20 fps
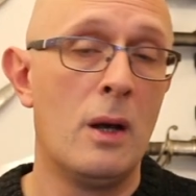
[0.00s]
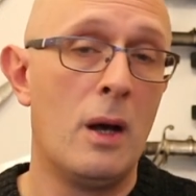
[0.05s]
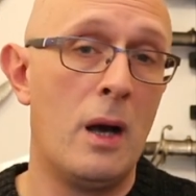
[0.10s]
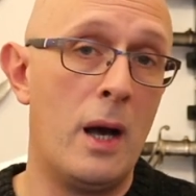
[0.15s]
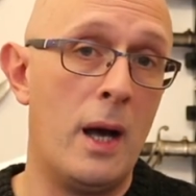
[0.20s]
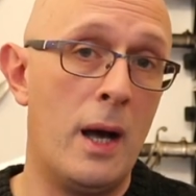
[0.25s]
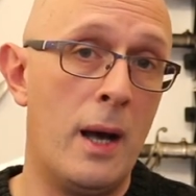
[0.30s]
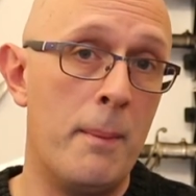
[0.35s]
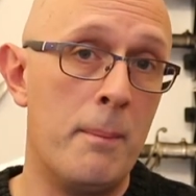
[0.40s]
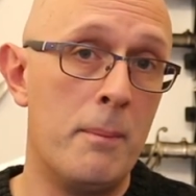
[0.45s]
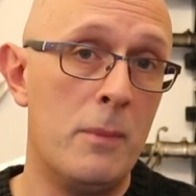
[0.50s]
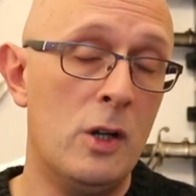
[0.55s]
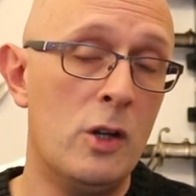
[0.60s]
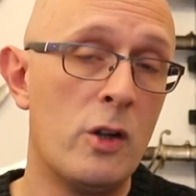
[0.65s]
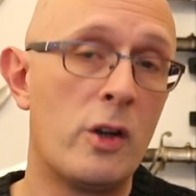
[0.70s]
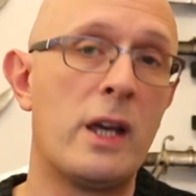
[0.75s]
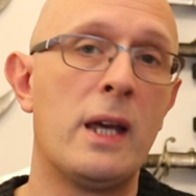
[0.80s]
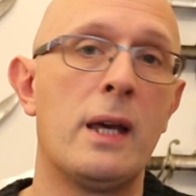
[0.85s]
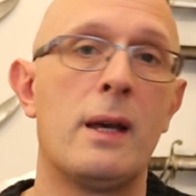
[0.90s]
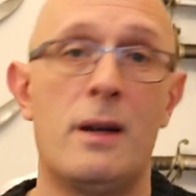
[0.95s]

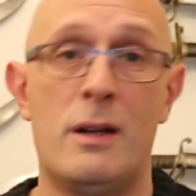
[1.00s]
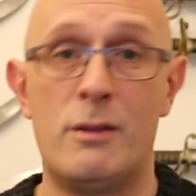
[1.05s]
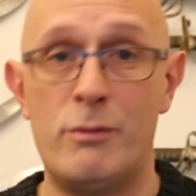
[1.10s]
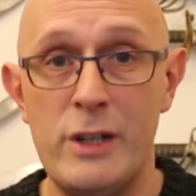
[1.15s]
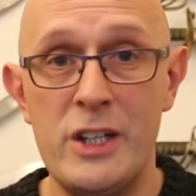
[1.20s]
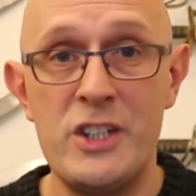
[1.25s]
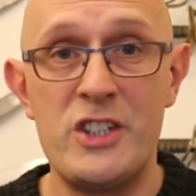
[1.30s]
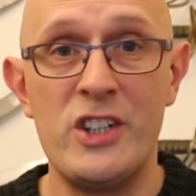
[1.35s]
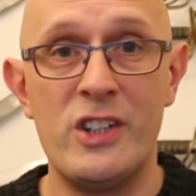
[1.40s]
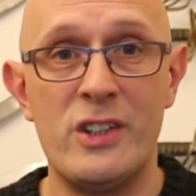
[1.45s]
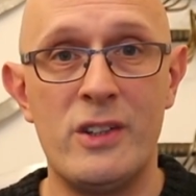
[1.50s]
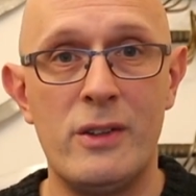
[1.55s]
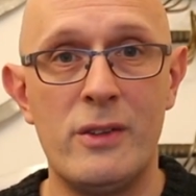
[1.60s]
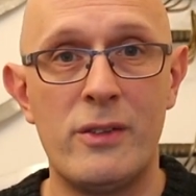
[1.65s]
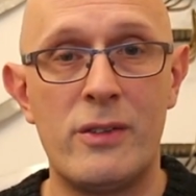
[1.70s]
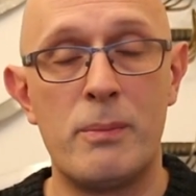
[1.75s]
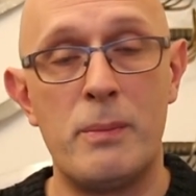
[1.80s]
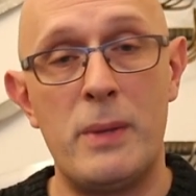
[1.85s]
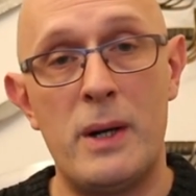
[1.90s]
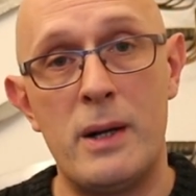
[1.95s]
Looking at
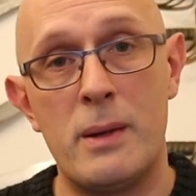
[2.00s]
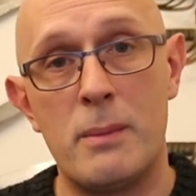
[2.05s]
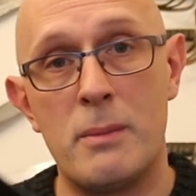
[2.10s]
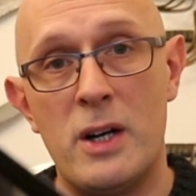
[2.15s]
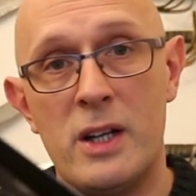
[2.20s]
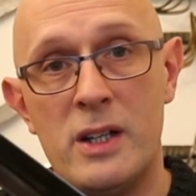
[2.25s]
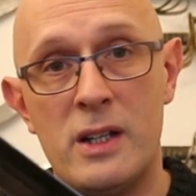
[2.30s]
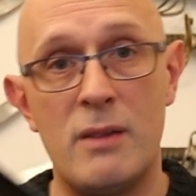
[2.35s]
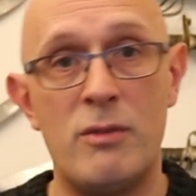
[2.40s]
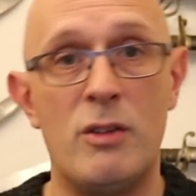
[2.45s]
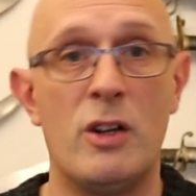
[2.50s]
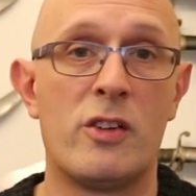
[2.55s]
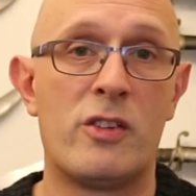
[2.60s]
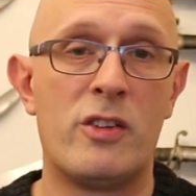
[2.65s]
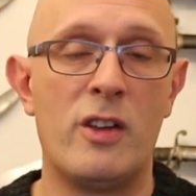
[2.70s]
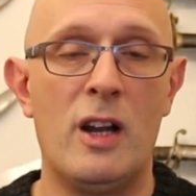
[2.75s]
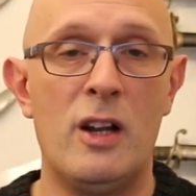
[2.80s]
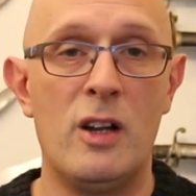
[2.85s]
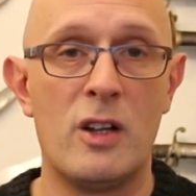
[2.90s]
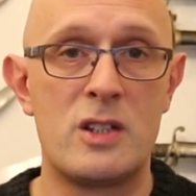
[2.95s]
originals, and bearing in mind I've looked
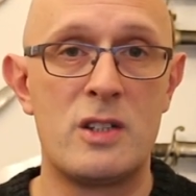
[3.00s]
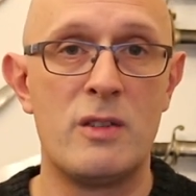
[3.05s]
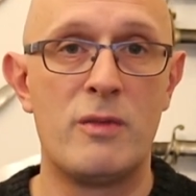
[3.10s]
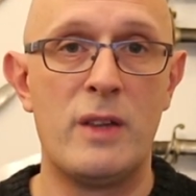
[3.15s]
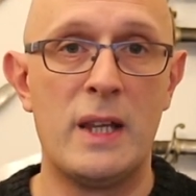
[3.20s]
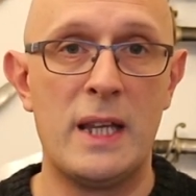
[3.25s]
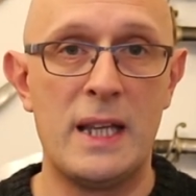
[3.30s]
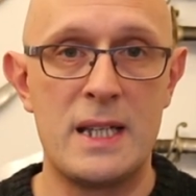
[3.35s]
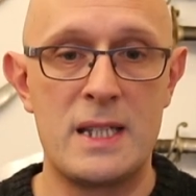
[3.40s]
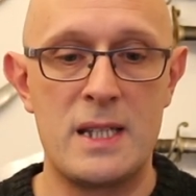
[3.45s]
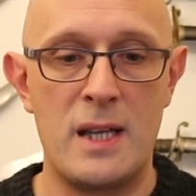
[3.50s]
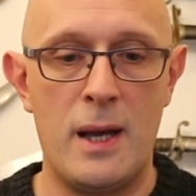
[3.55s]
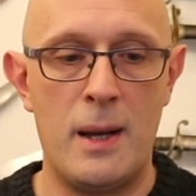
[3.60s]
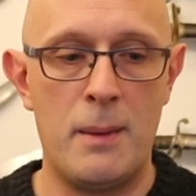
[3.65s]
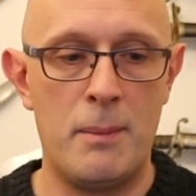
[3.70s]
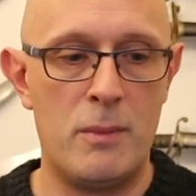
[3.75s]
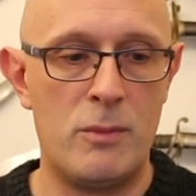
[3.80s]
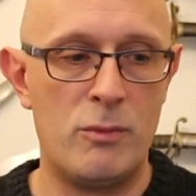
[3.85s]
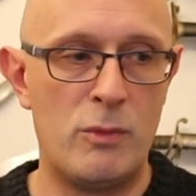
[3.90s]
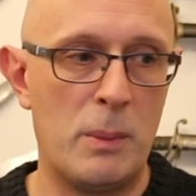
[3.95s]
at a lot of these
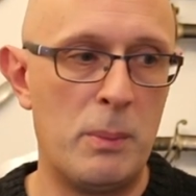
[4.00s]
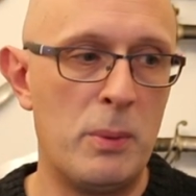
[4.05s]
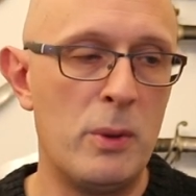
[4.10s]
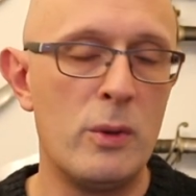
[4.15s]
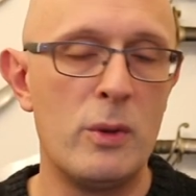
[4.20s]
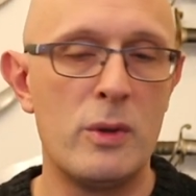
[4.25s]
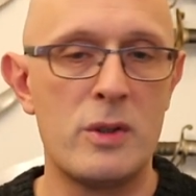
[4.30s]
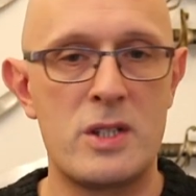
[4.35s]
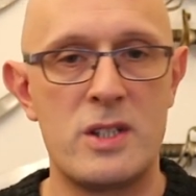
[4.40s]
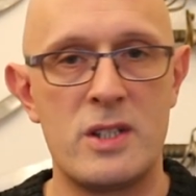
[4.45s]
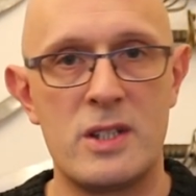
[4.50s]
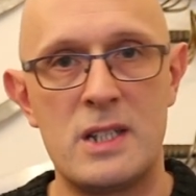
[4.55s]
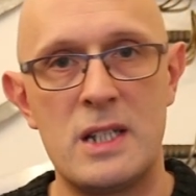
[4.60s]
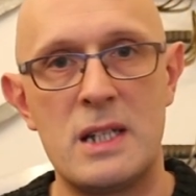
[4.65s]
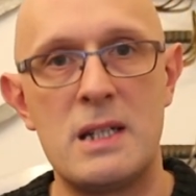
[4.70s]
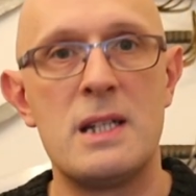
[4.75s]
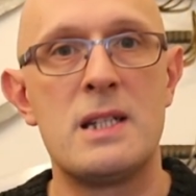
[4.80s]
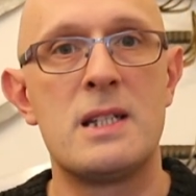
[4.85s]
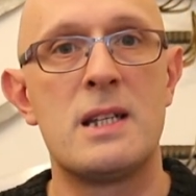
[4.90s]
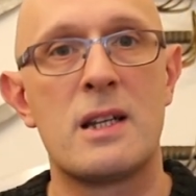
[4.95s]
reports and
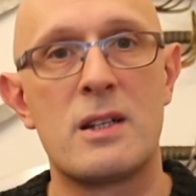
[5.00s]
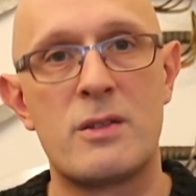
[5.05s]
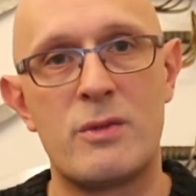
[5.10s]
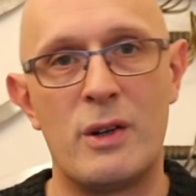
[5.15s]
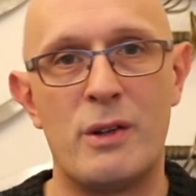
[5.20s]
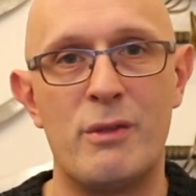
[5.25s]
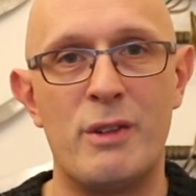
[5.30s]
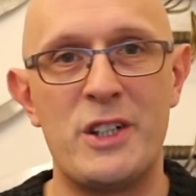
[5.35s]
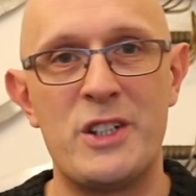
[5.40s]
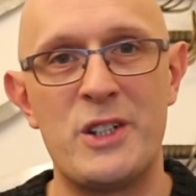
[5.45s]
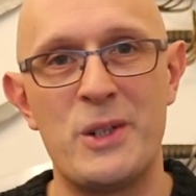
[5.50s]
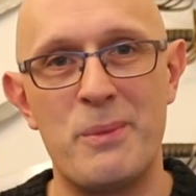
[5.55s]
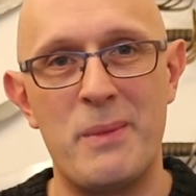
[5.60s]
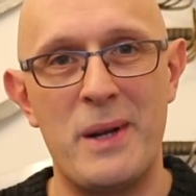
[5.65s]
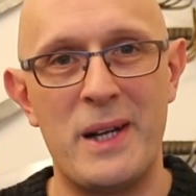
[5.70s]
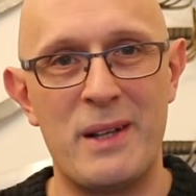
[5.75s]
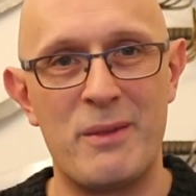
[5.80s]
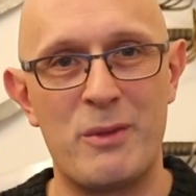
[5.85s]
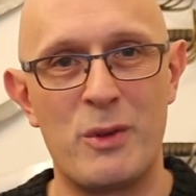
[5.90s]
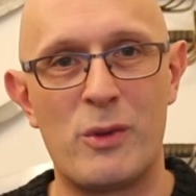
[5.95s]
statistics for original
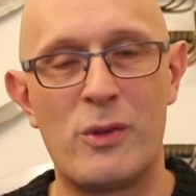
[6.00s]
medieval